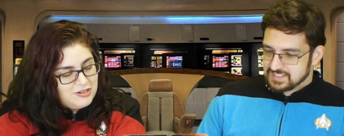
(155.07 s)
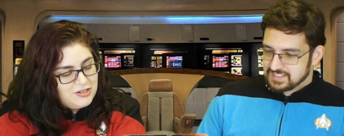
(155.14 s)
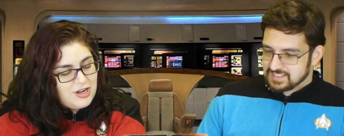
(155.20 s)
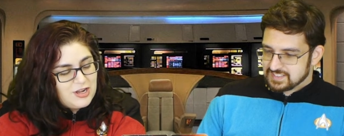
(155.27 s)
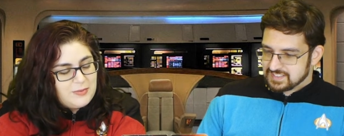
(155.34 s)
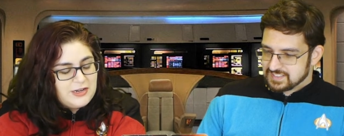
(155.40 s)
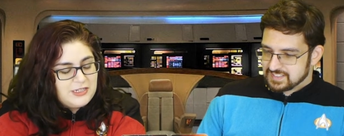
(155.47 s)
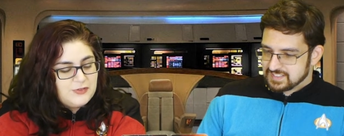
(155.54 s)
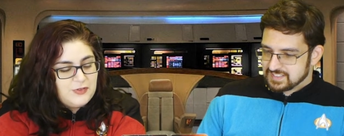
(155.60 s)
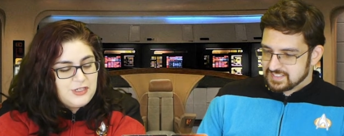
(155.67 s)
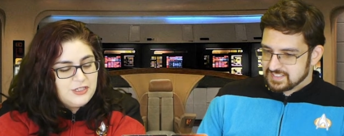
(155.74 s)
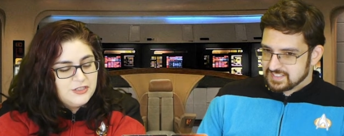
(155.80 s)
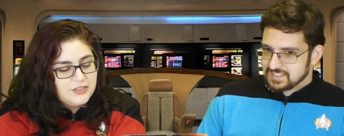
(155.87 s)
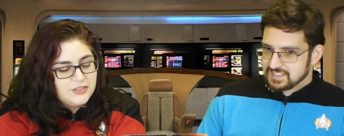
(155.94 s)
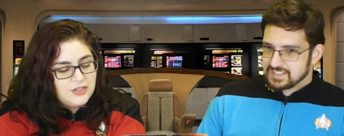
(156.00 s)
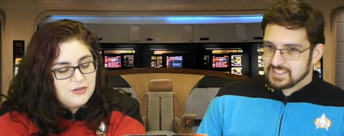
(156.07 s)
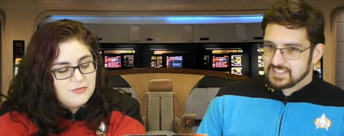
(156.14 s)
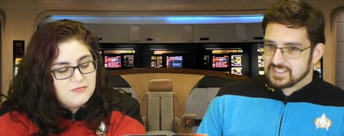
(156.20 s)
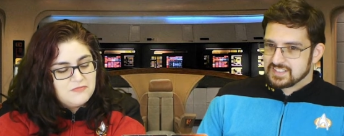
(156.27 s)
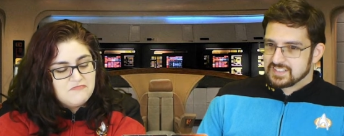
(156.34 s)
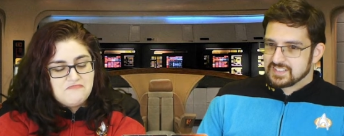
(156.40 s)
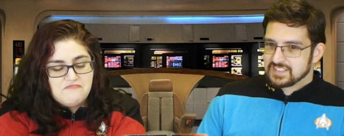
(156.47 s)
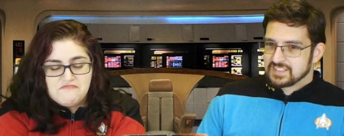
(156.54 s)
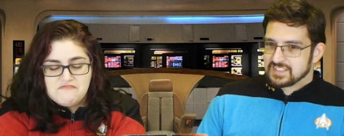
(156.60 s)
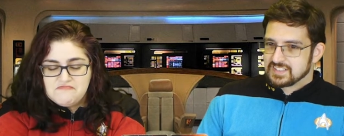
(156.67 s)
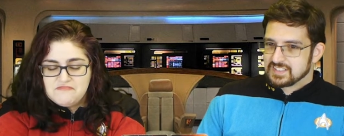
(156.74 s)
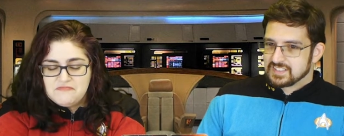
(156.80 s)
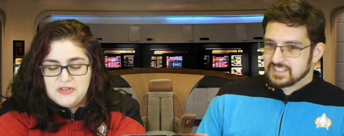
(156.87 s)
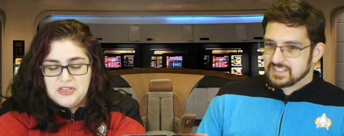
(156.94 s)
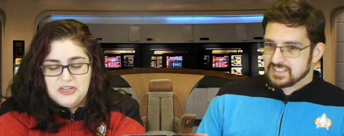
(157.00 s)
Speaker 1: to talk about his figure, so
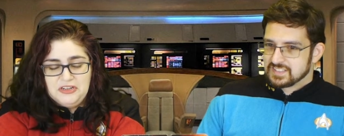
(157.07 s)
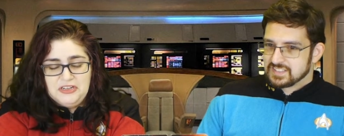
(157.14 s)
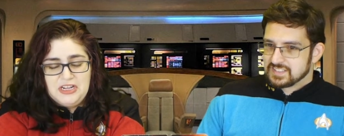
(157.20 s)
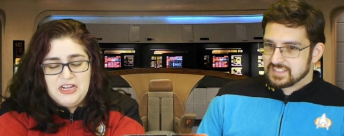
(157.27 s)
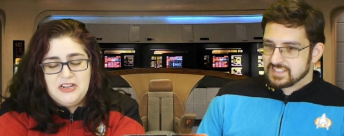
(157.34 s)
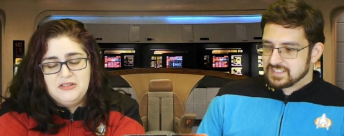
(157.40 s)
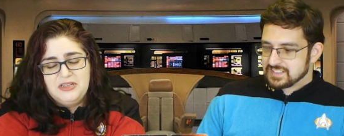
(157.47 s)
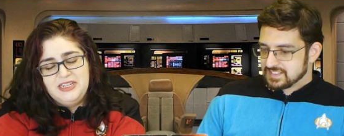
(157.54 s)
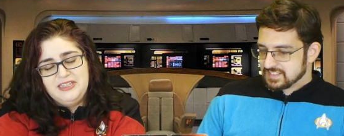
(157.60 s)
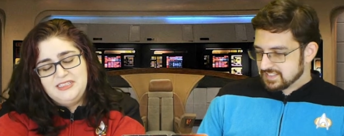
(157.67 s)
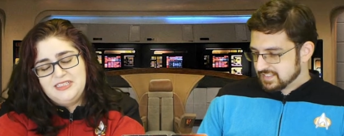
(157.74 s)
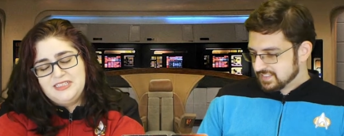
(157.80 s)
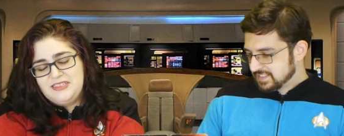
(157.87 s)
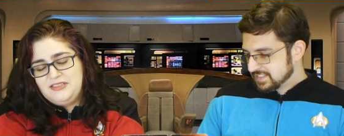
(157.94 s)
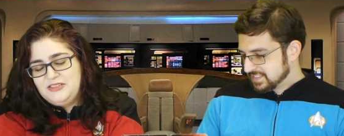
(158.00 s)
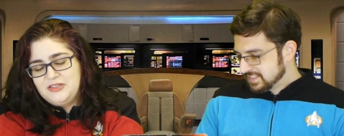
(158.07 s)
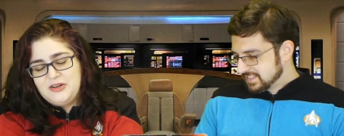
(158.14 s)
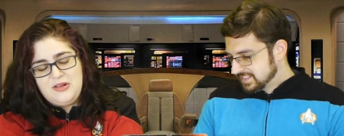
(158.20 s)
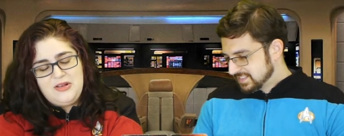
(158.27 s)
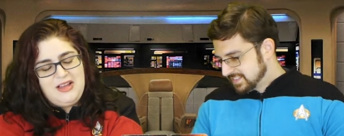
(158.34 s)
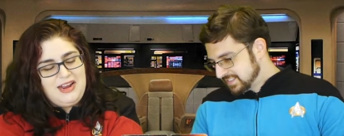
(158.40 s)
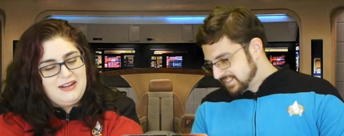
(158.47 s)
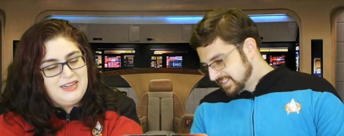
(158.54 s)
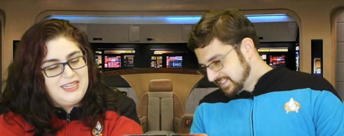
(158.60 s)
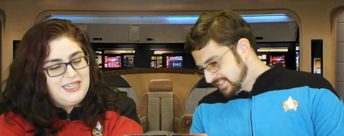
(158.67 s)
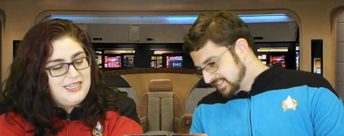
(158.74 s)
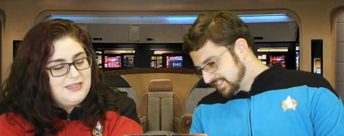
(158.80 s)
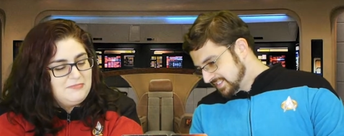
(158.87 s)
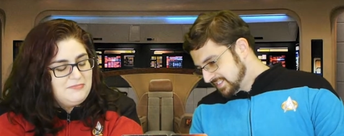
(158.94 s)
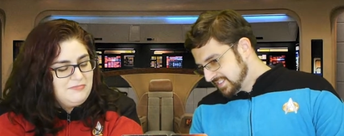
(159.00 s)
here you go. Here's good old Harry
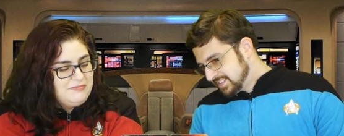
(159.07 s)
Kim.